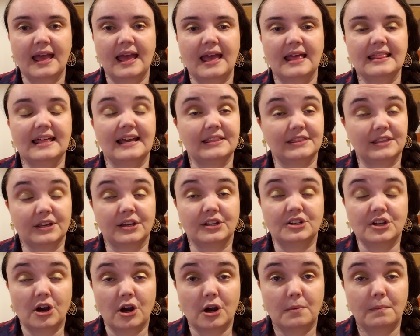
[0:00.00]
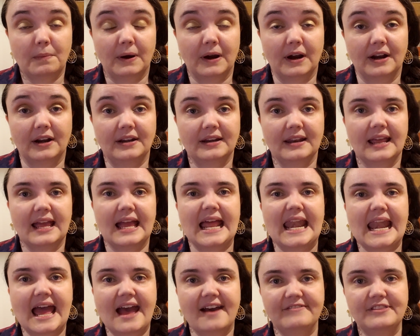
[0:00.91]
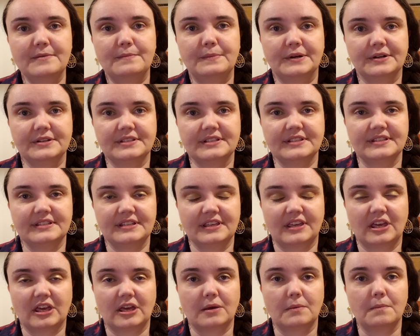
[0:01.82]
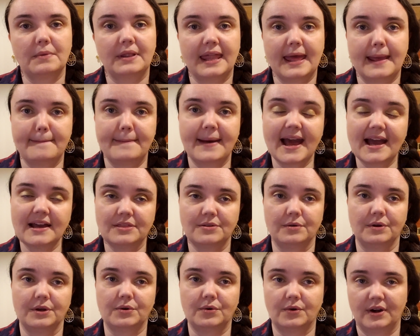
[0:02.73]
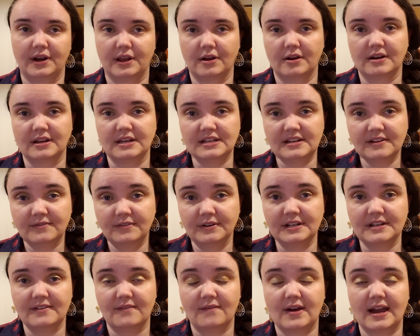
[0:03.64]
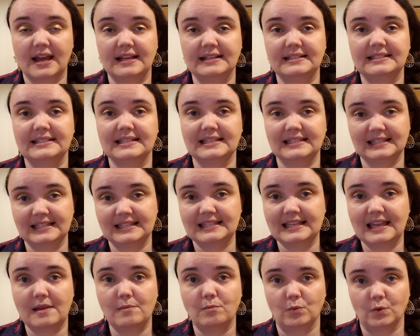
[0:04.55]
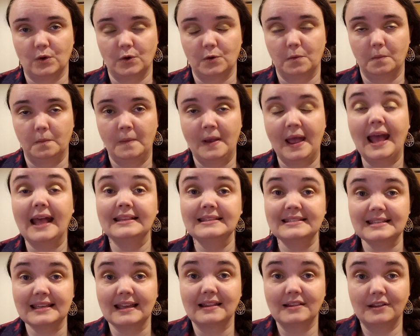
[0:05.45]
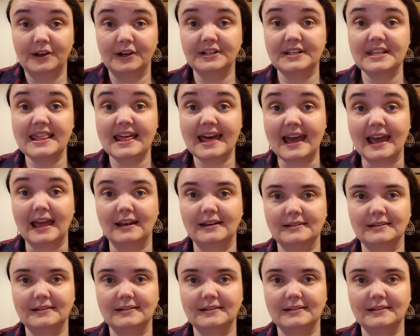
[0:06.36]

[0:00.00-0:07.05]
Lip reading: like the guitar part, and have the person singing play back the recording on a different device in the same room and sing along to that.